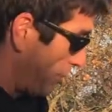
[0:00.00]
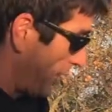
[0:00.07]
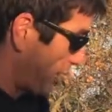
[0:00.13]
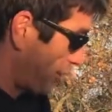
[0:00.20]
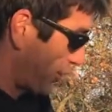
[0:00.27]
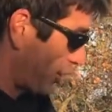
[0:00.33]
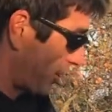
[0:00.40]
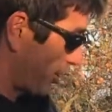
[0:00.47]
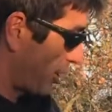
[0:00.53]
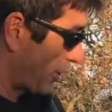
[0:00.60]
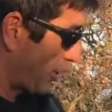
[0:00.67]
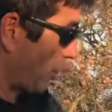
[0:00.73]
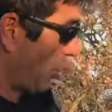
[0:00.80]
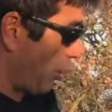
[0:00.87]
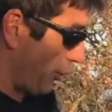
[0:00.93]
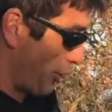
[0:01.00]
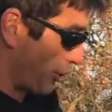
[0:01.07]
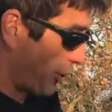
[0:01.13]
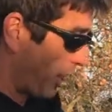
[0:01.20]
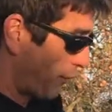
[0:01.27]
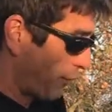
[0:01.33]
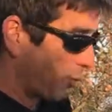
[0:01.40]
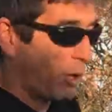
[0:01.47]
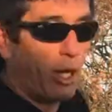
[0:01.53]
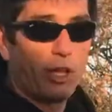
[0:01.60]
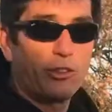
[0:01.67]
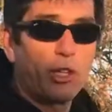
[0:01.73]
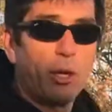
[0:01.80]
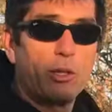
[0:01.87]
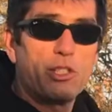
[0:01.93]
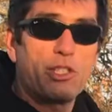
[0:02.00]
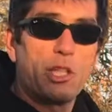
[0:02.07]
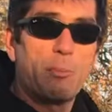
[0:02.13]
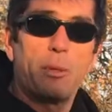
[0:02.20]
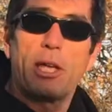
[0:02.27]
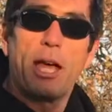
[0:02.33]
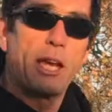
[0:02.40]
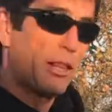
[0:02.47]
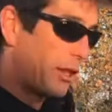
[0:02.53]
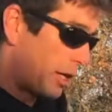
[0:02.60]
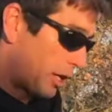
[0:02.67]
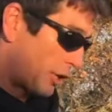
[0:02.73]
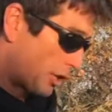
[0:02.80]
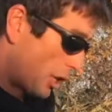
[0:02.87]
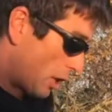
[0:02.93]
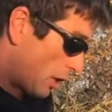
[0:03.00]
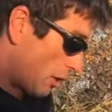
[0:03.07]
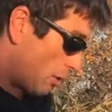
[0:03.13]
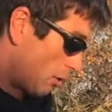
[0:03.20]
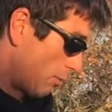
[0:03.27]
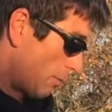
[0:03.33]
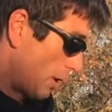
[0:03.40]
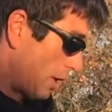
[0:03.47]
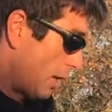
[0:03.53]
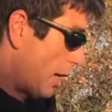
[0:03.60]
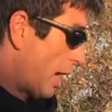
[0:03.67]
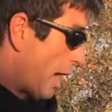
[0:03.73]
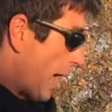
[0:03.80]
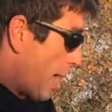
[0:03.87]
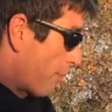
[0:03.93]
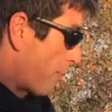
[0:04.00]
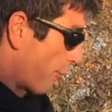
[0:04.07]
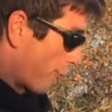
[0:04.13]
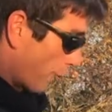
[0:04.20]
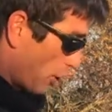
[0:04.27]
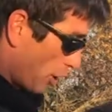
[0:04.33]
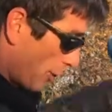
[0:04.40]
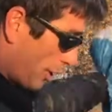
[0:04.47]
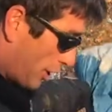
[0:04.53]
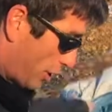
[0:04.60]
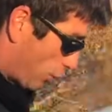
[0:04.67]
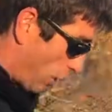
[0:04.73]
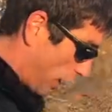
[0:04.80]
B, it just doesn't hold the stuff as well. It's always slipping out of there. So I prefer this